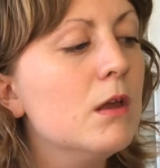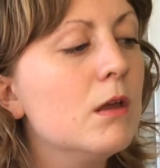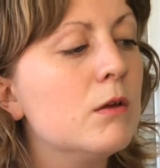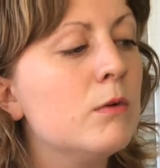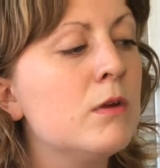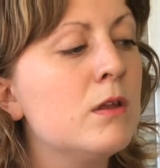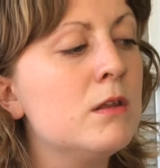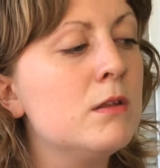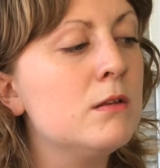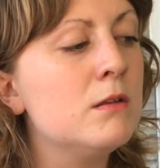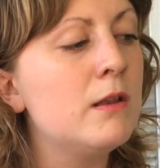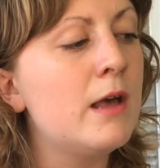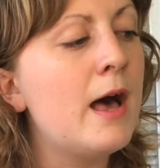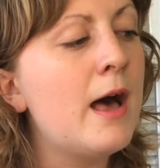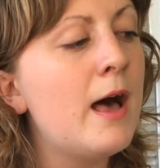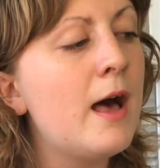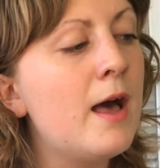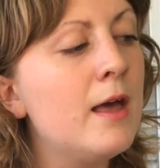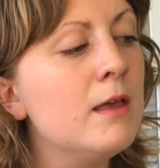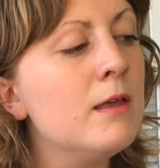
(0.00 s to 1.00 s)
When
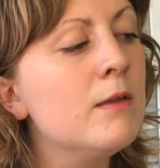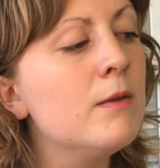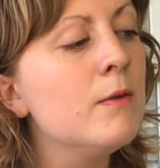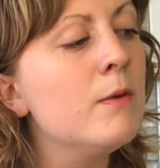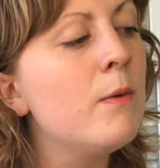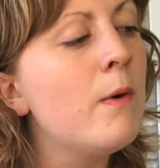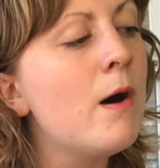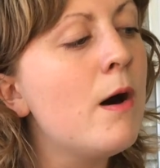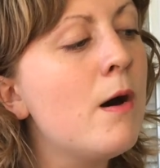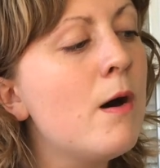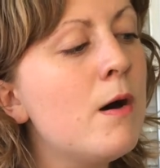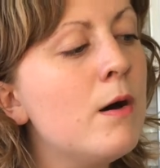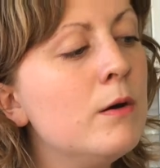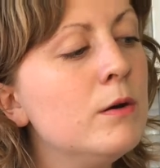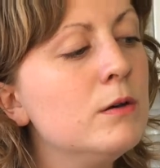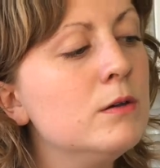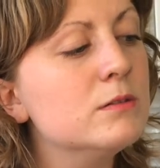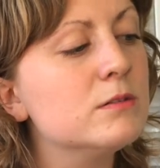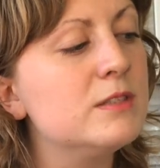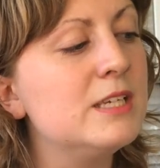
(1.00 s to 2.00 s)
I
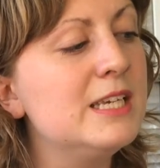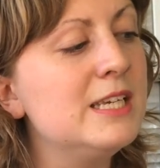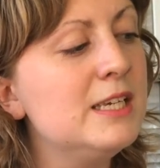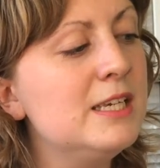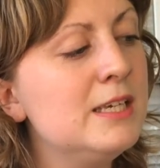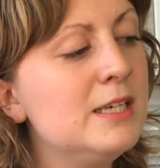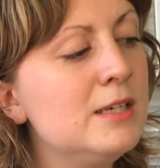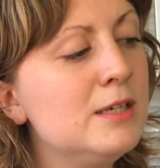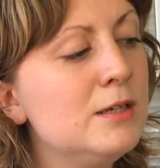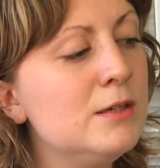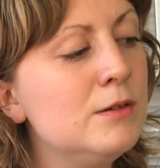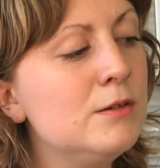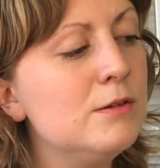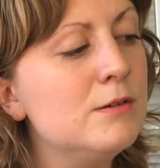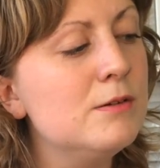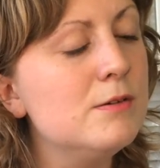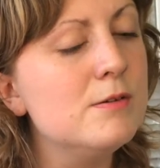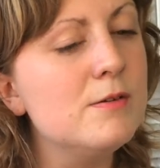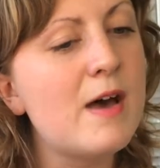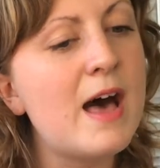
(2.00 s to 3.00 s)
awoke, dear,
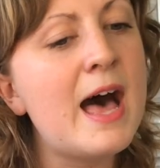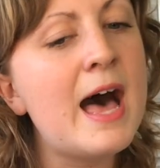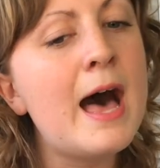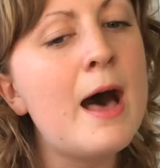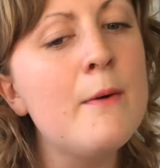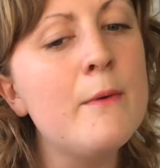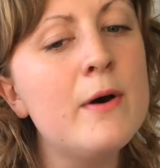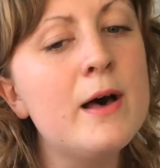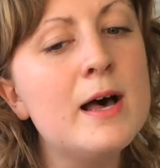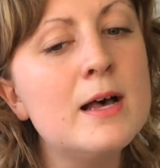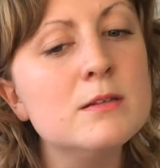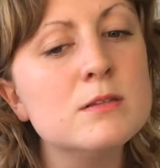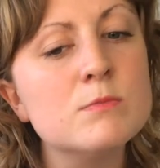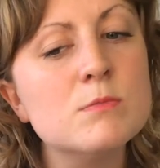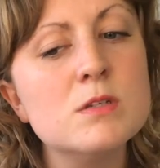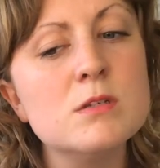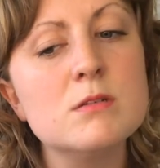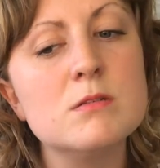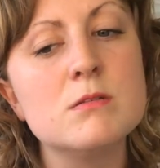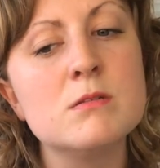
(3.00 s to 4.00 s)
I was
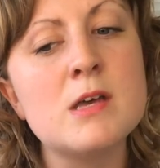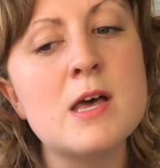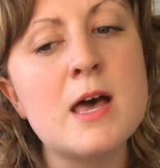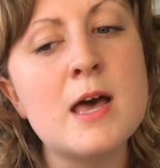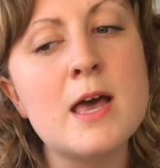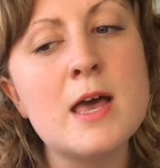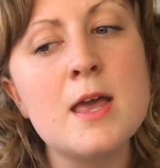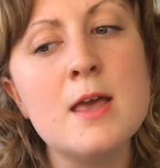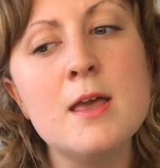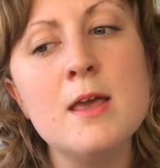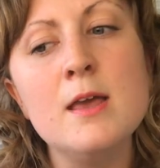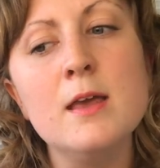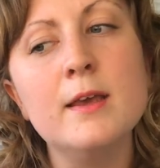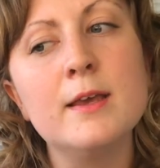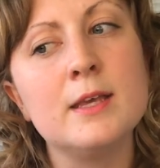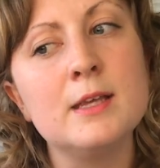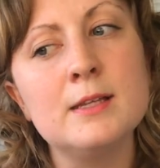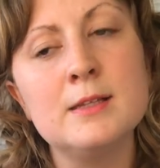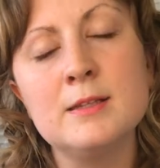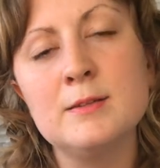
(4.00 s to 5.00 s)

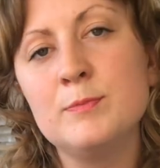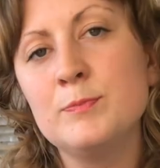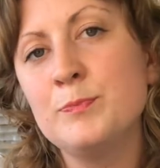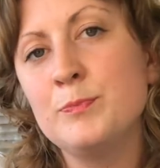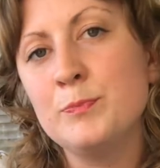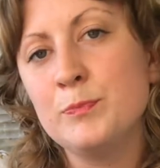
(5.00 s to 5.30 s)
mistaken.